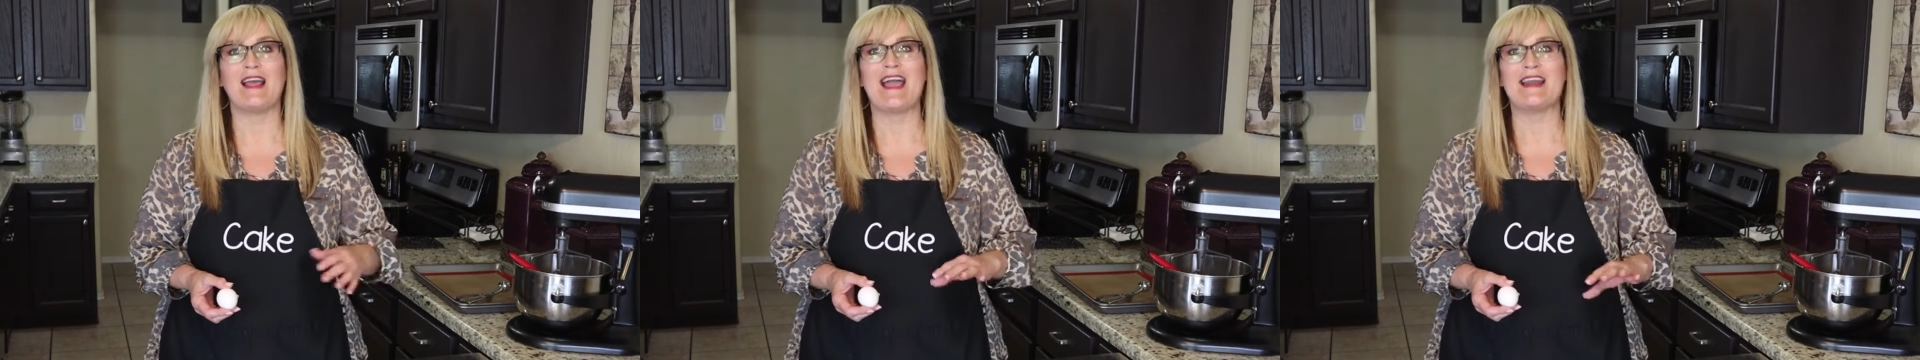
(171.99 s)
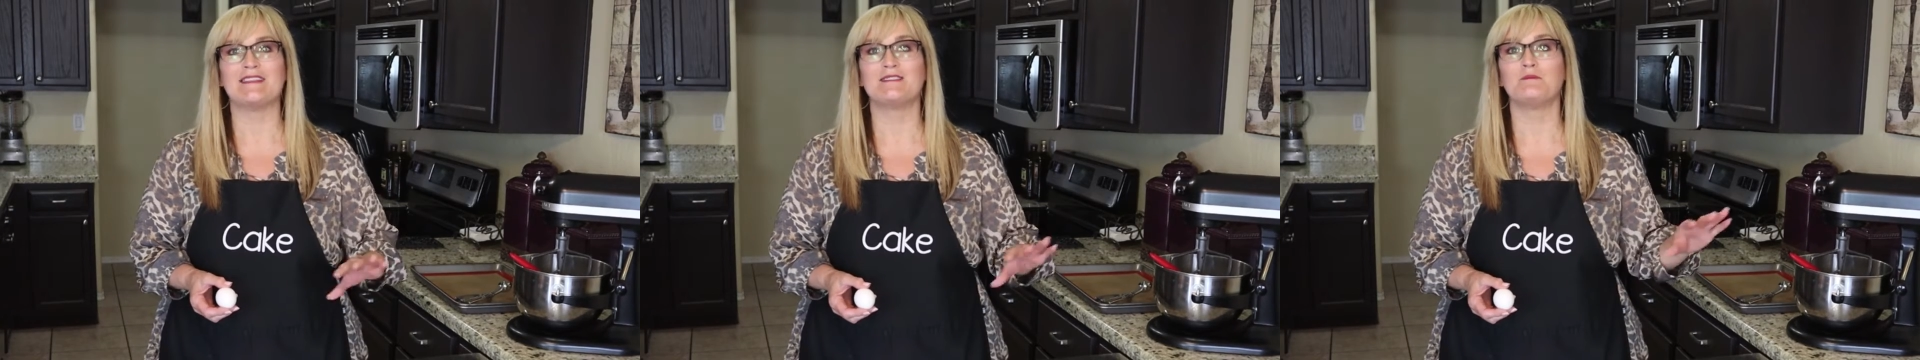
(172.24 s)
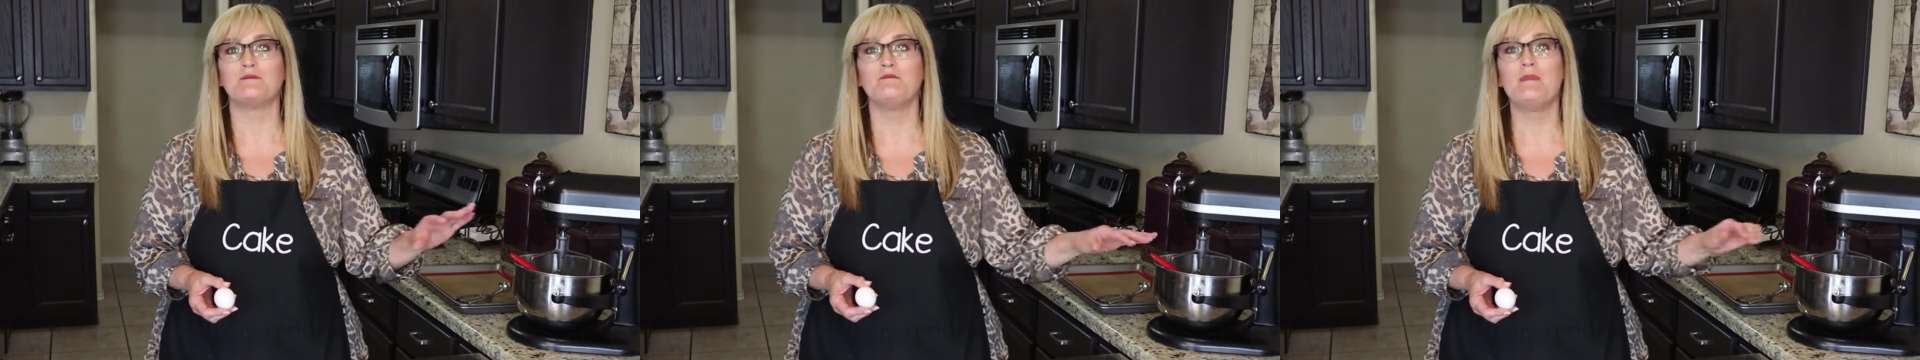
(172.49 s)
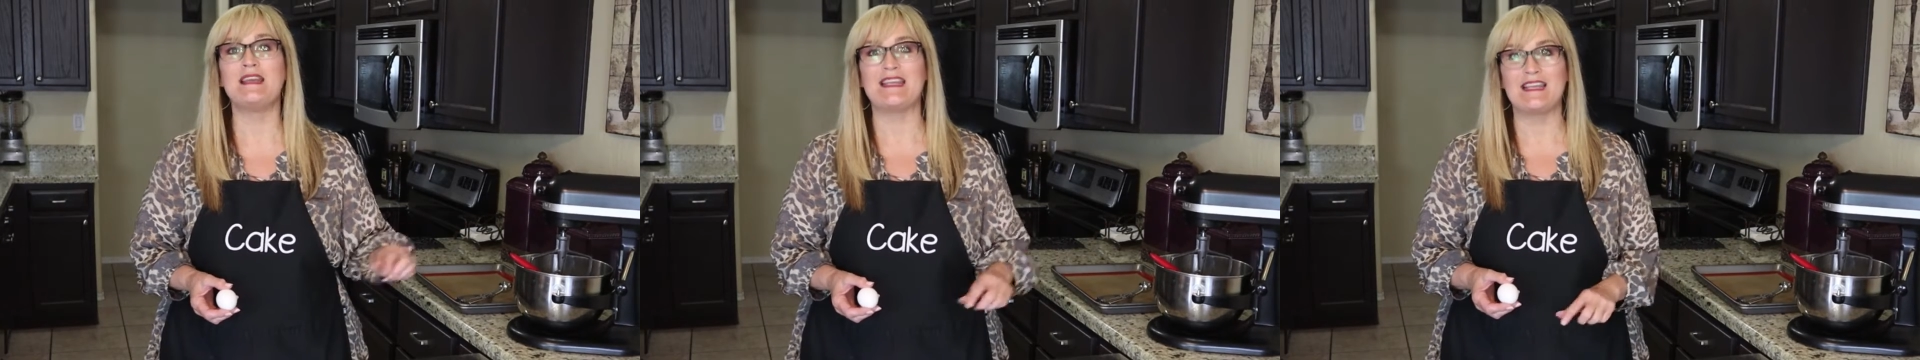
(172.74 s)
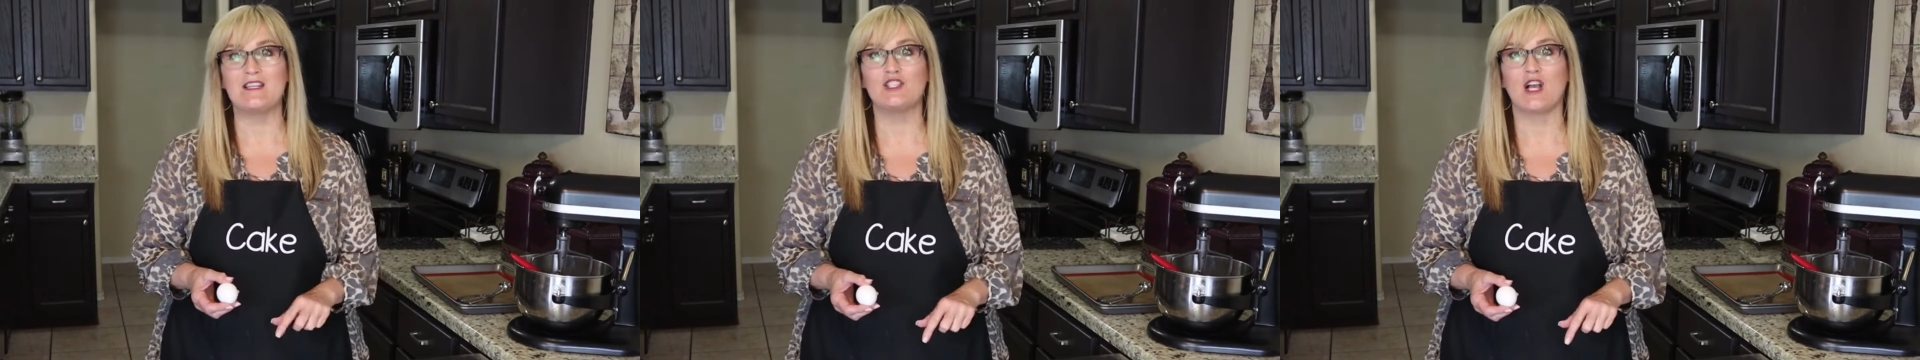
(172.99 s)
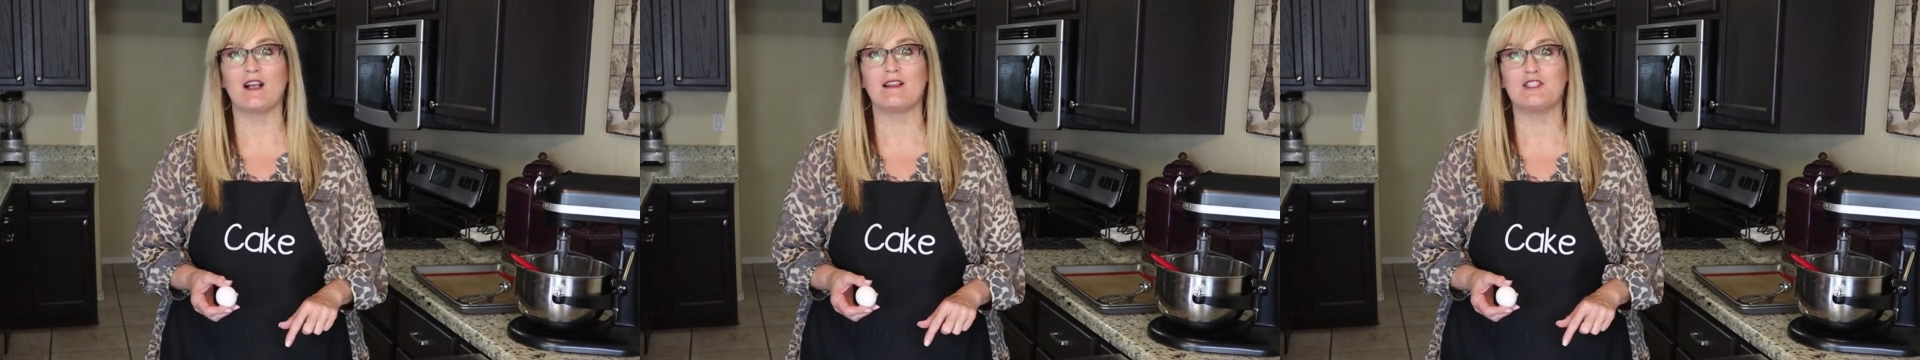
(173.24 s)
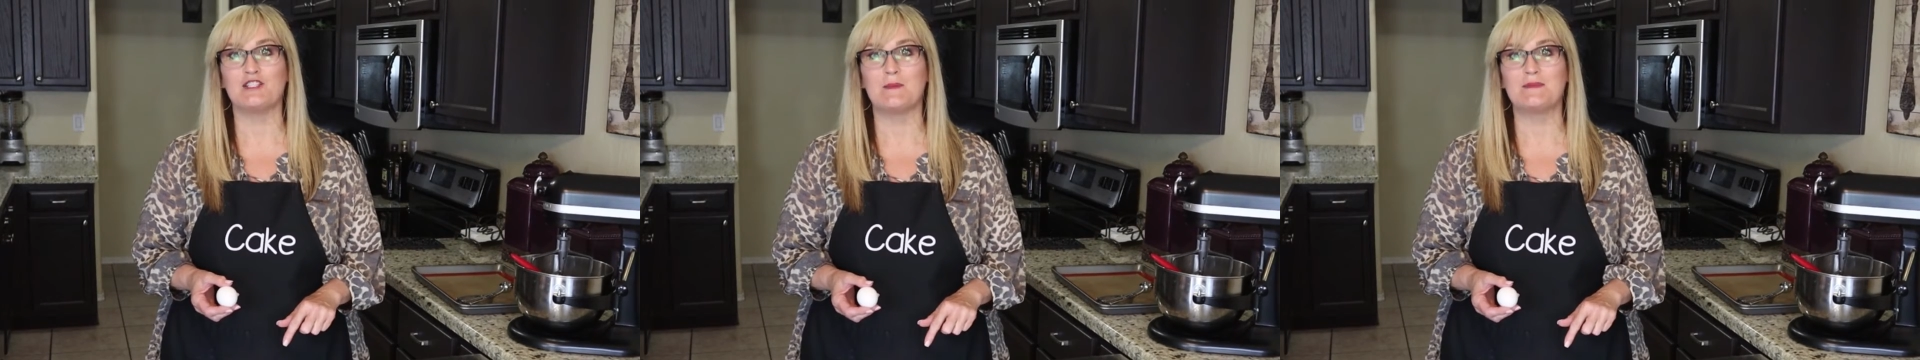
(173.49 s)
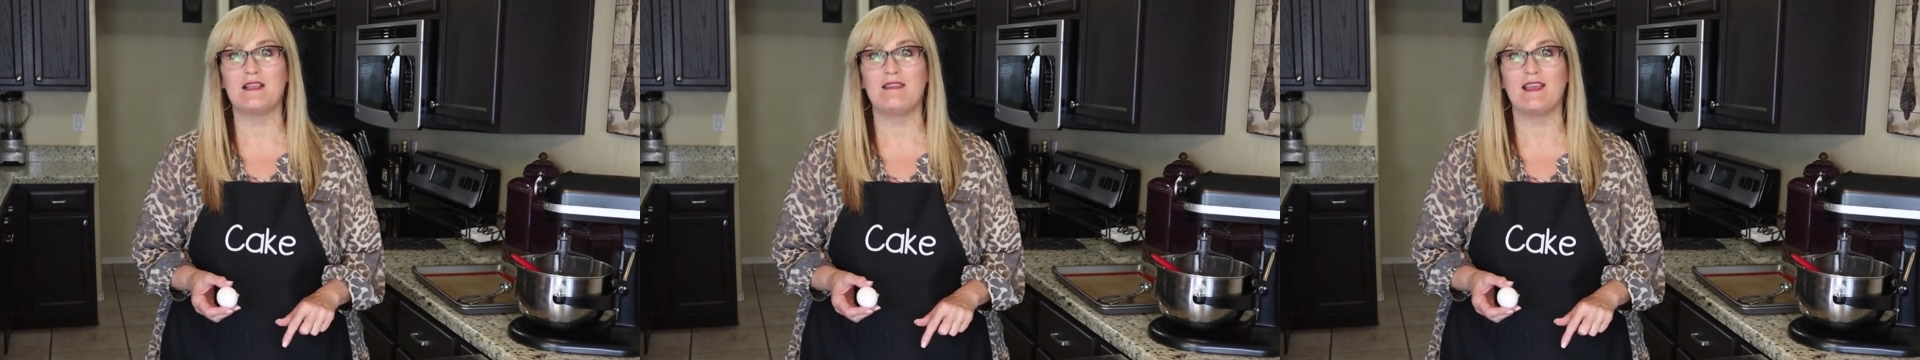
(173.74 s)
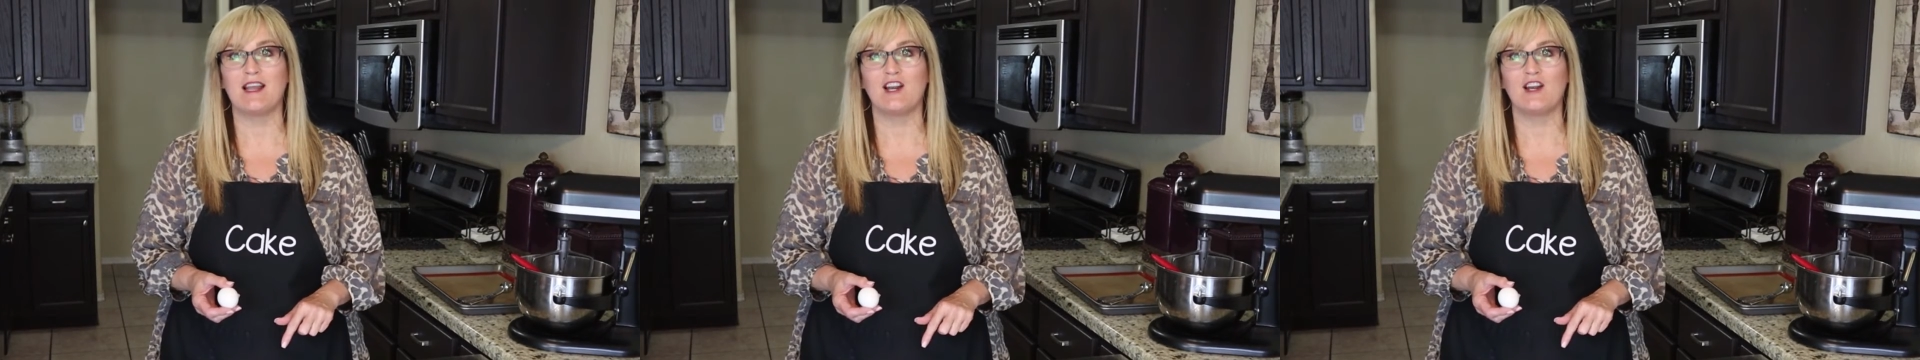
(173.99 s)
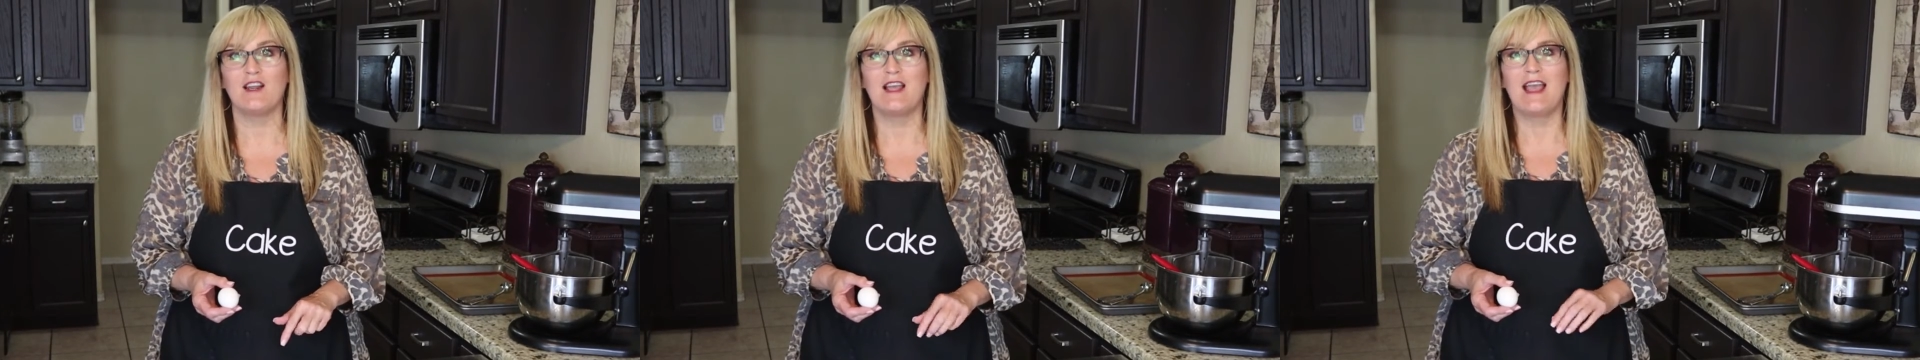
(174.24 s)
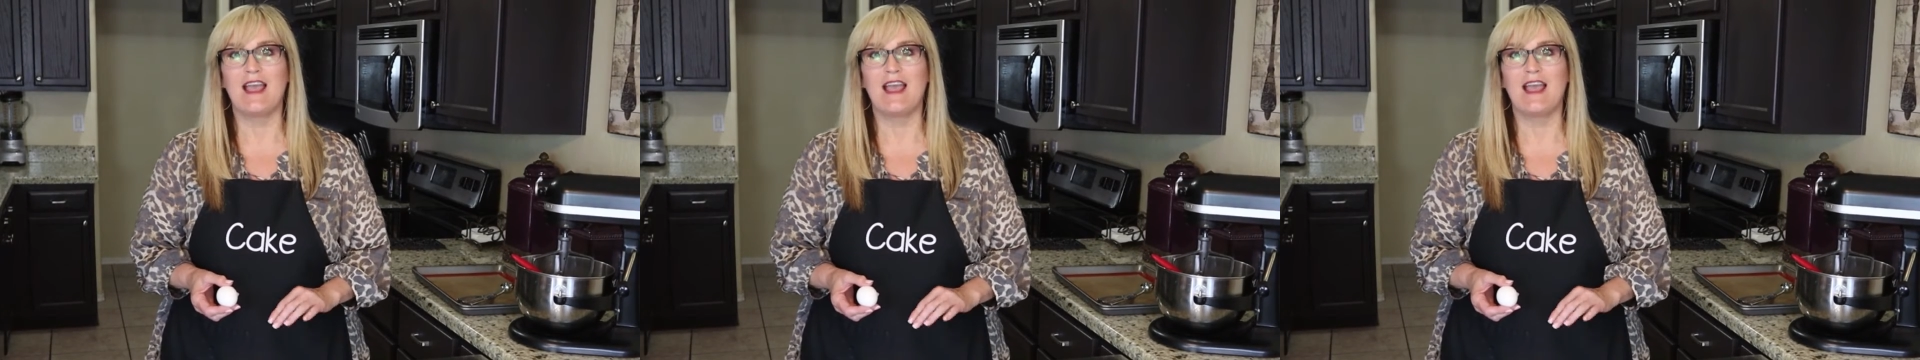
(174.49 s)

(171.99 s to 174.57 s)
I added some mini chocolate chips in there